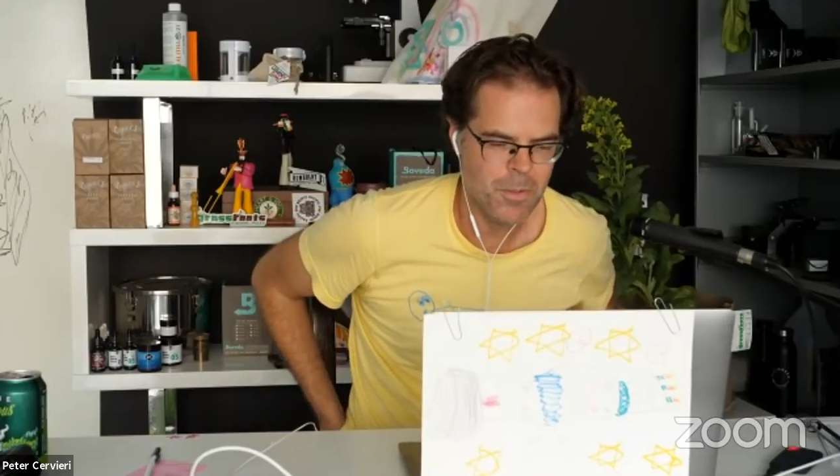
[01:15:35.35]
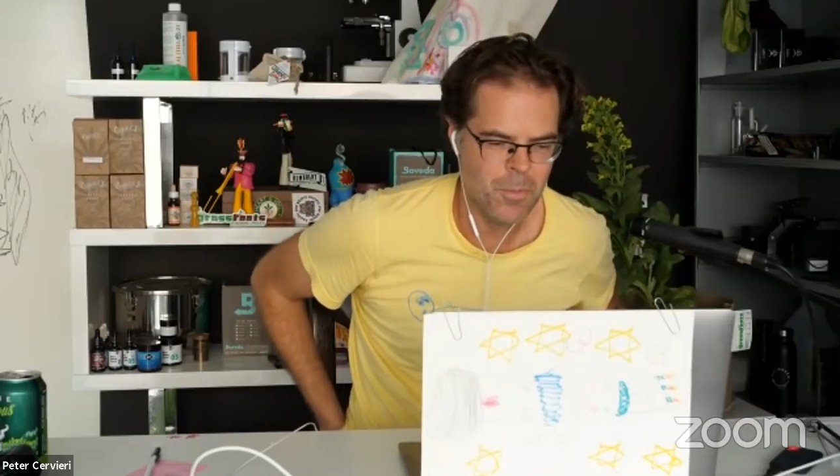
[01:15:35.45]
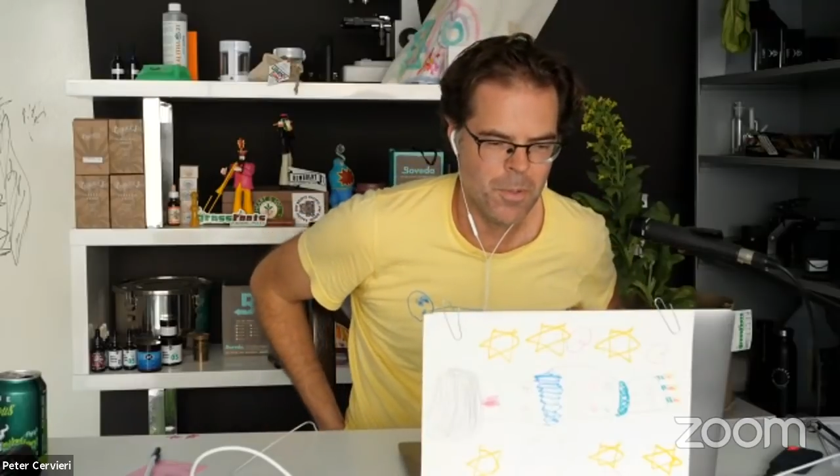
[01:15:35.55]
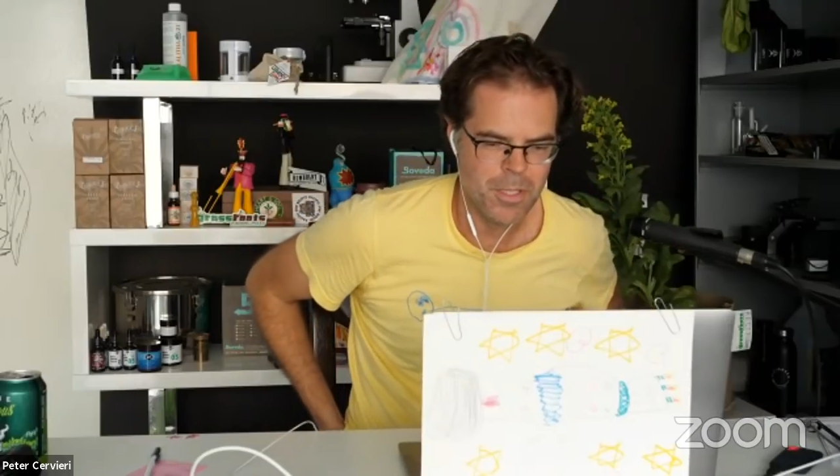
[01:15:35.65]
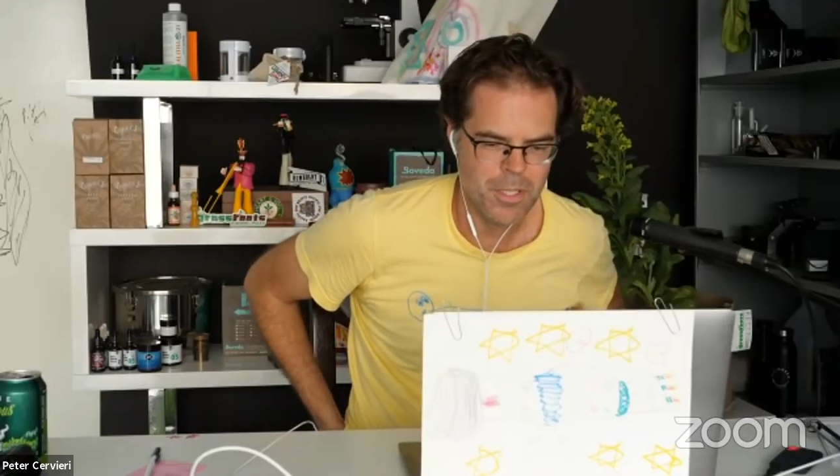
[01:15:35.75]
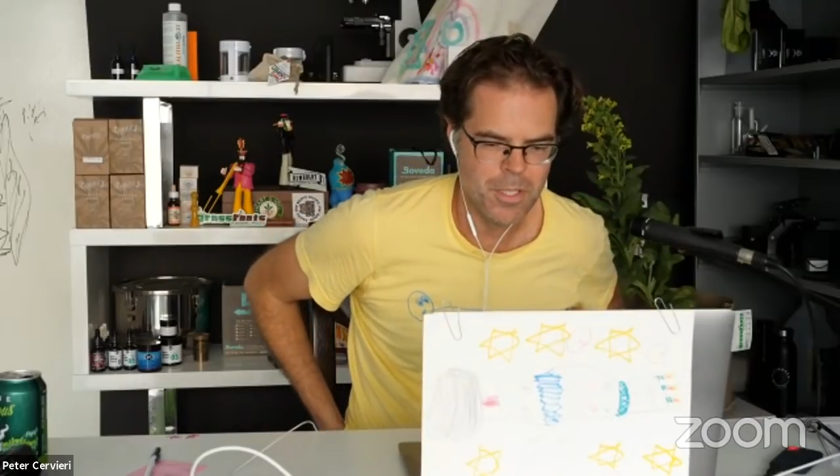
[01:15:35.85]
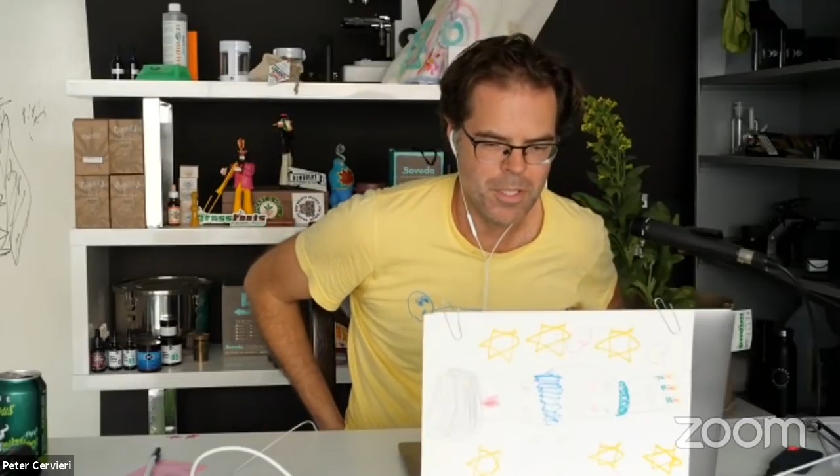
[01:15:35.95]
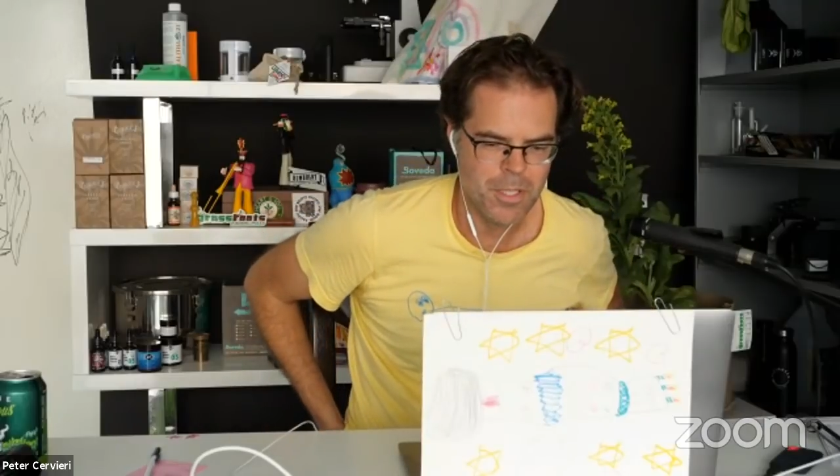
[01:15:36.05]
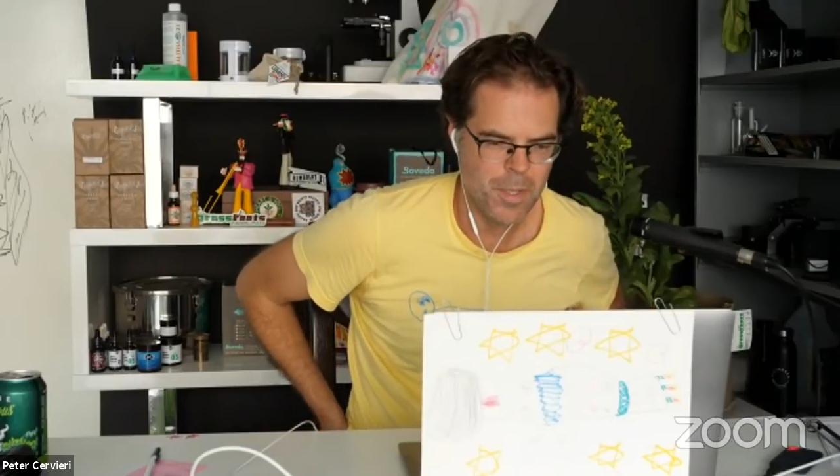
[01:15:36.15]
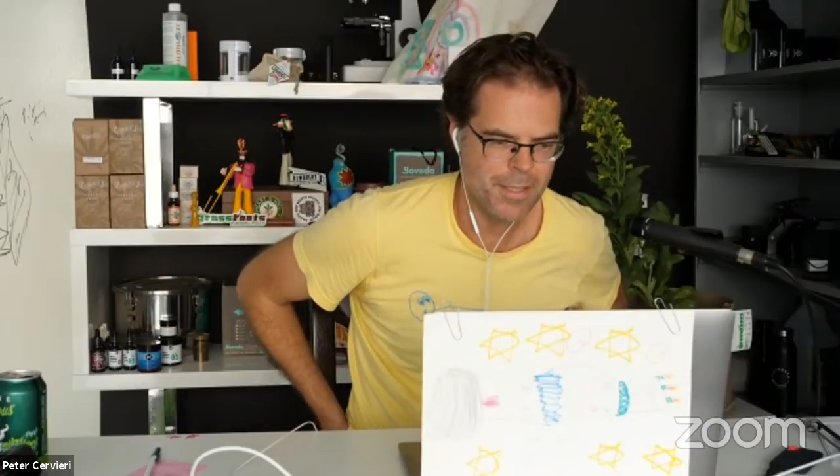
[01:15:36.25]
we, were doing a
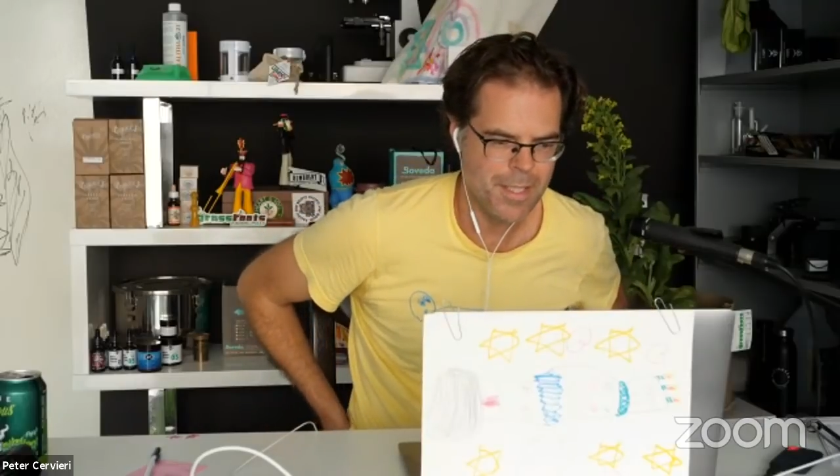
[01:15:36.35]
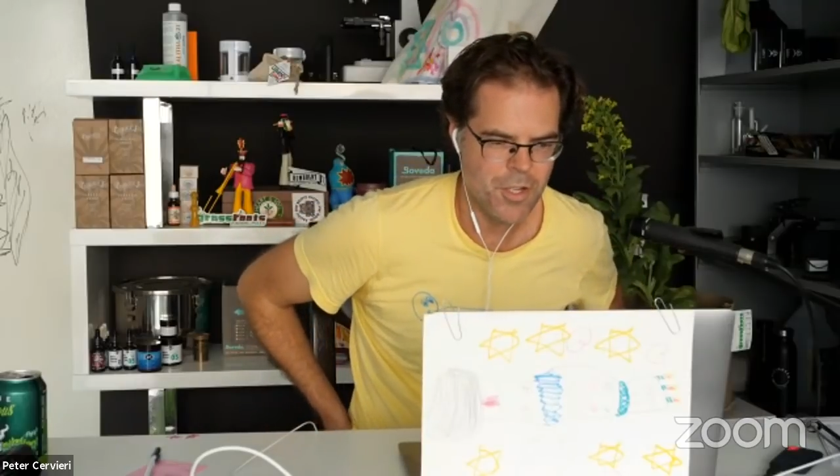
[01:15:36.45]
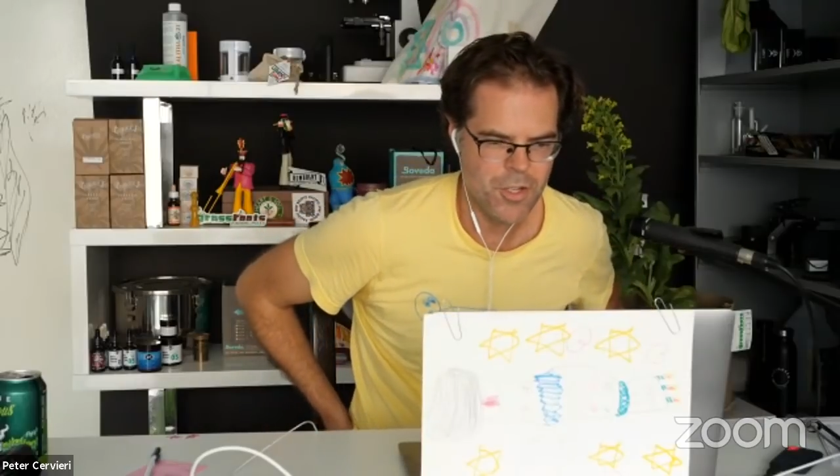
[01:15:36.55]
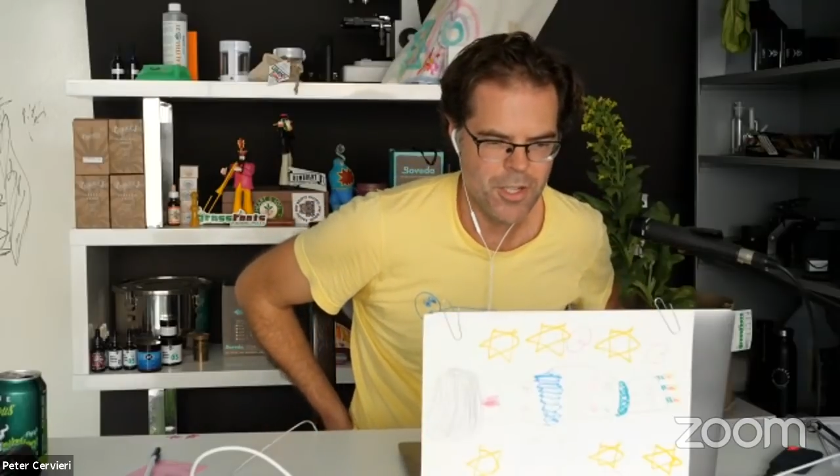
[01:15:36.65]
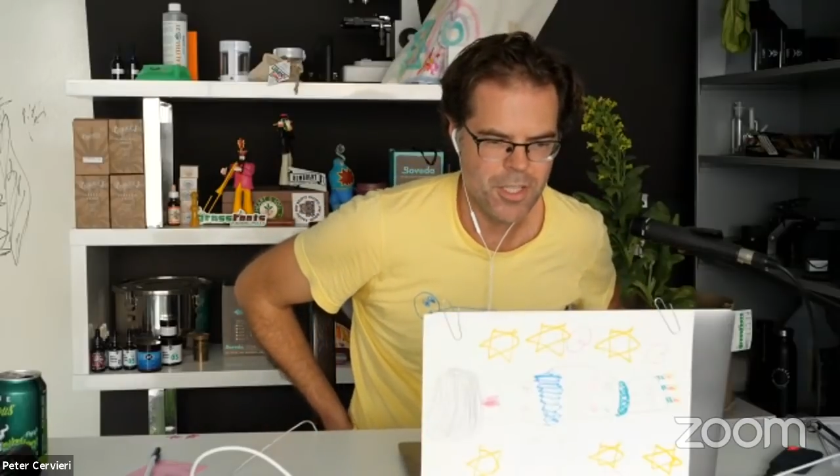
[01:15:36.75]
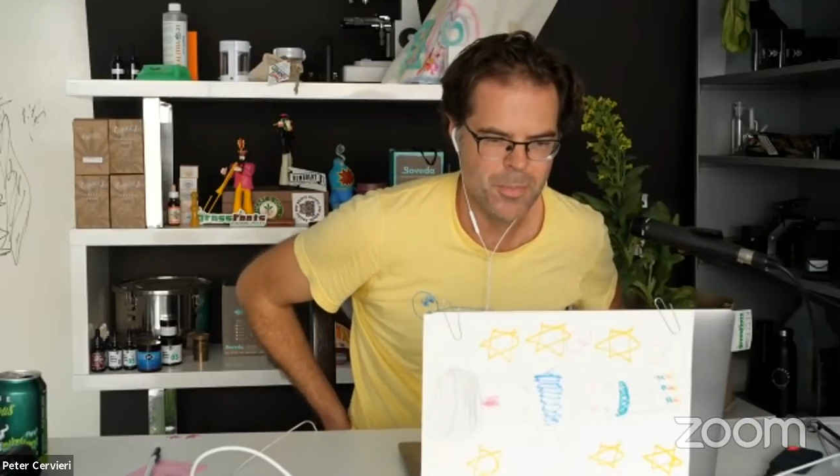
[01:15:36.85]
weekly show,